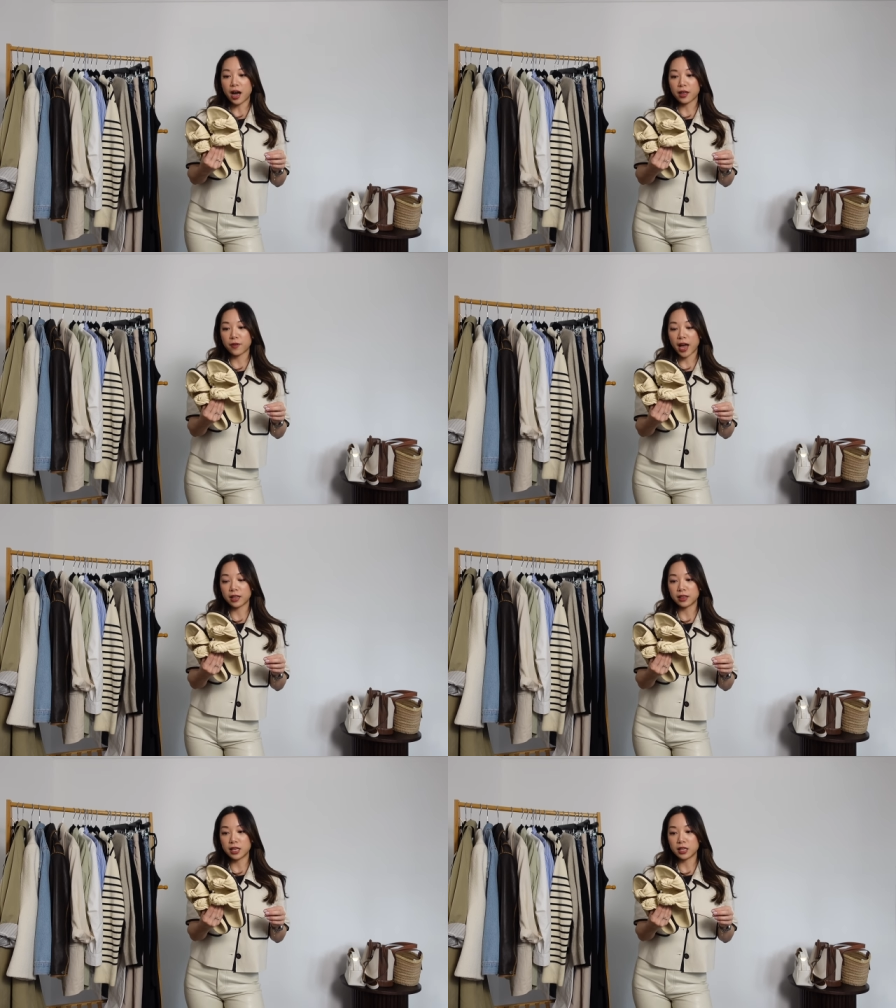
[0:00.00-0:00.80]
I've
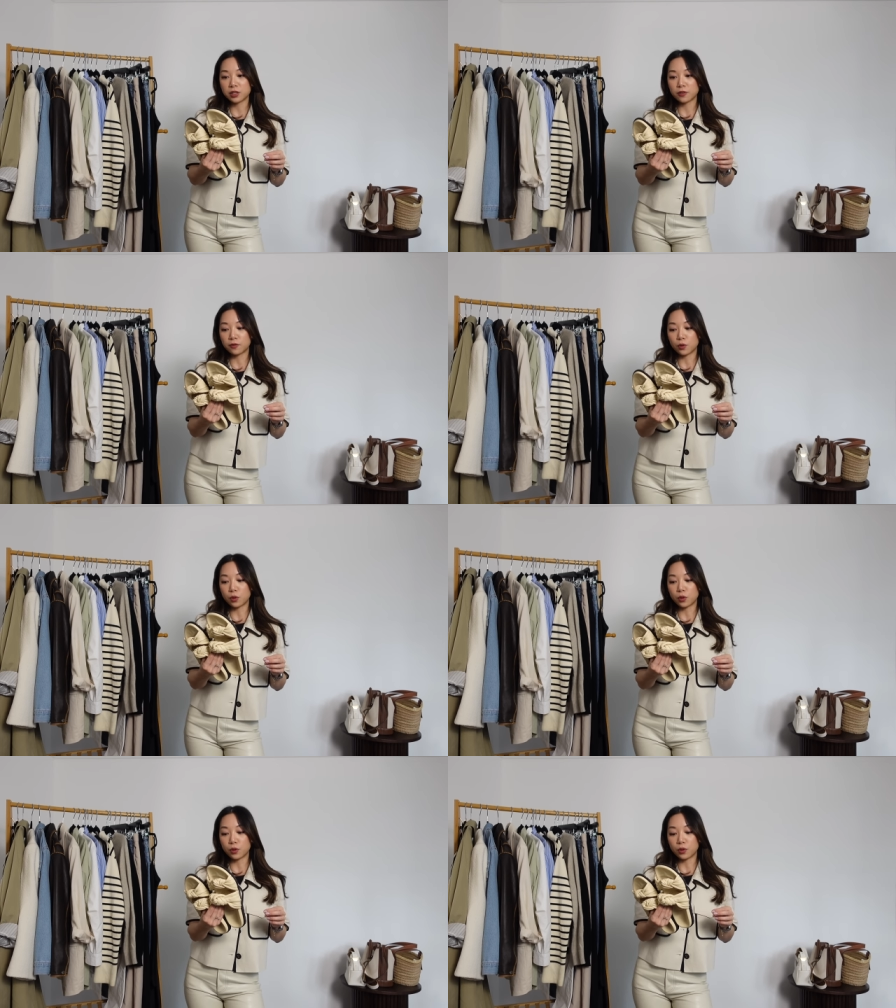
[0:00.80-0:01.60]
had these
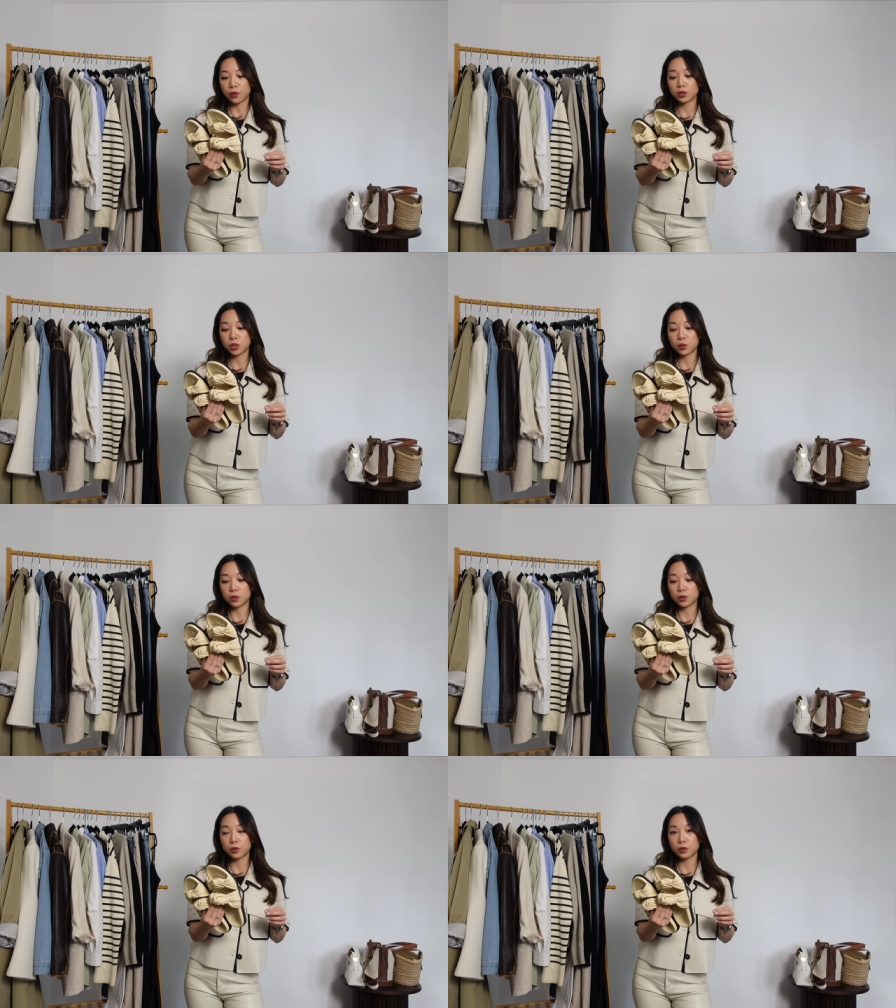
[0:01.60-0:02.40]
for
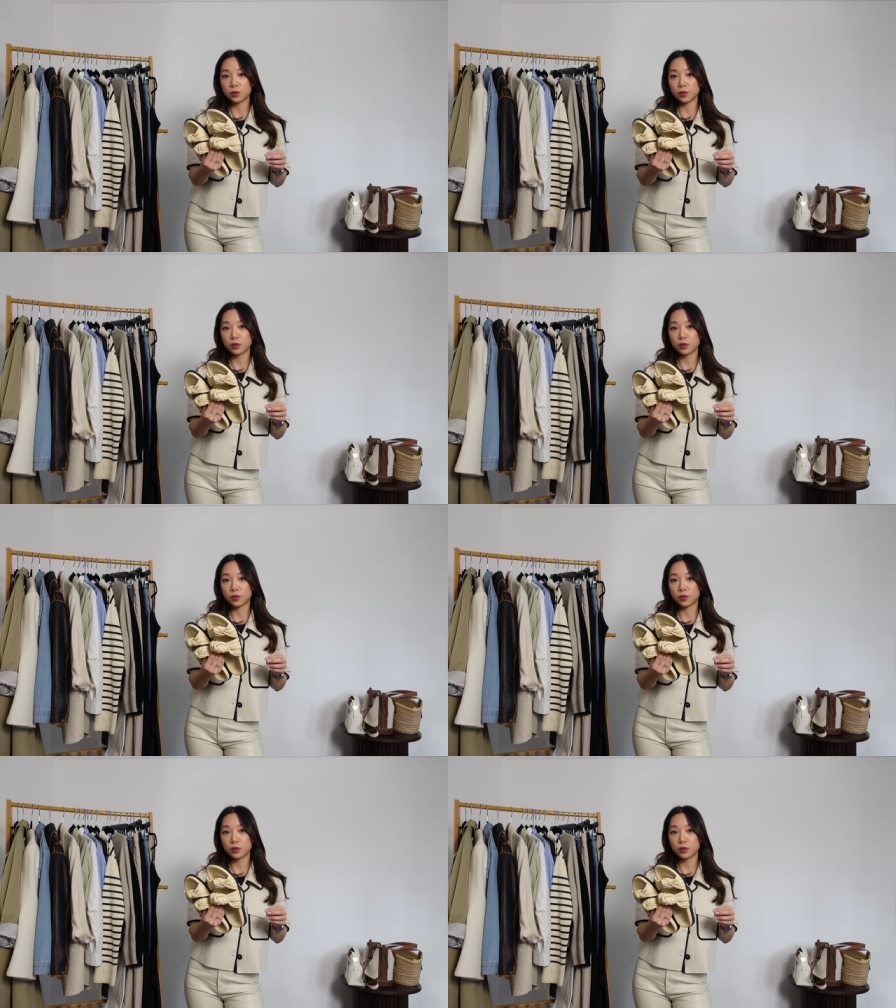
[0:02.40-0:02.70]
two,